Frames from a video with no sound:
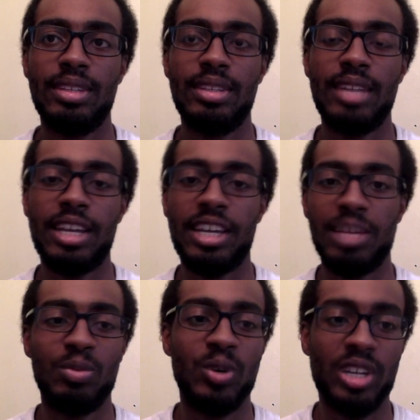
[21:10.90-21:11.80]
that I
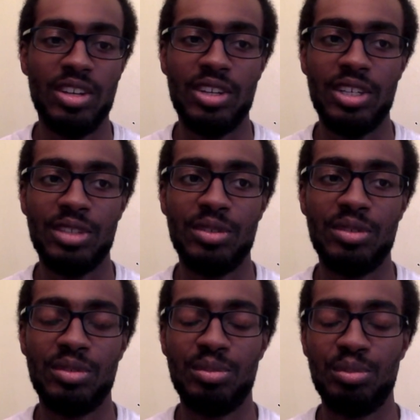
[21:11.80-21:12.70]
am working
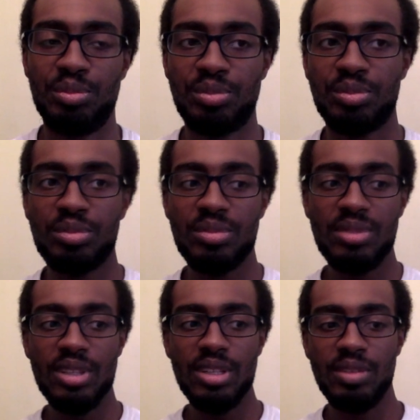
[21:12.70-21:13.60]
on
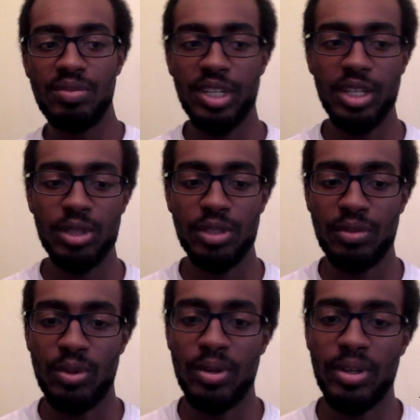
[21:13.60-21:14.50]
videos
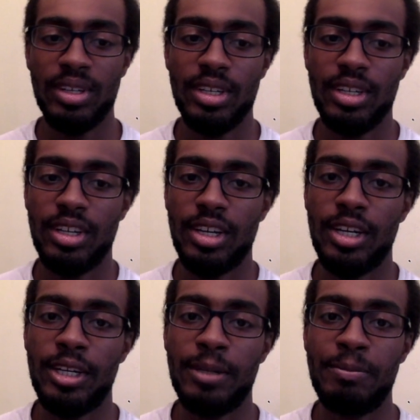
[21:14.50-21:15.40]
for.
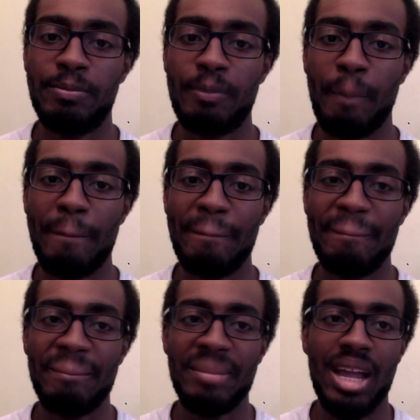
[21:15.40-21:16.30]

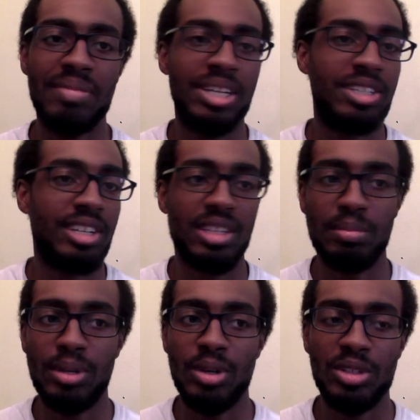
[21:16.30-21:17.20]
I've hinted at them
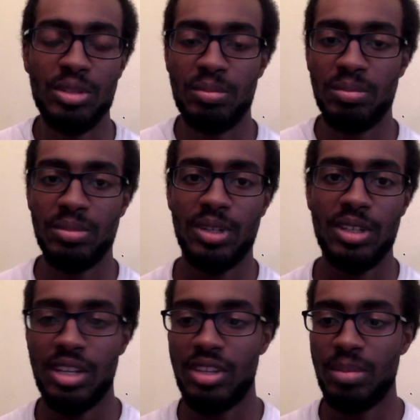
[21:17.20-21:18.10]
both
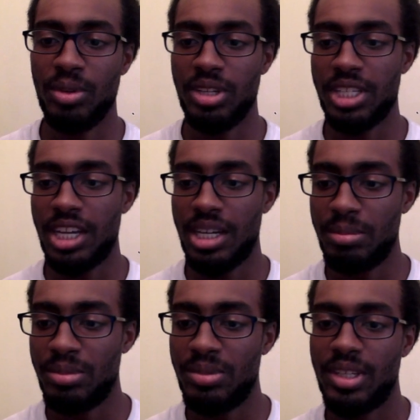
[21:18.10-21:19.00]
in the community
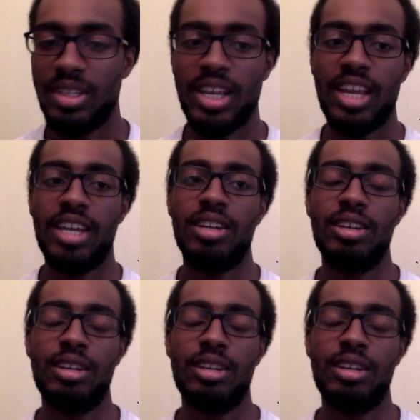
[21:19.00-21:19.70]
tab and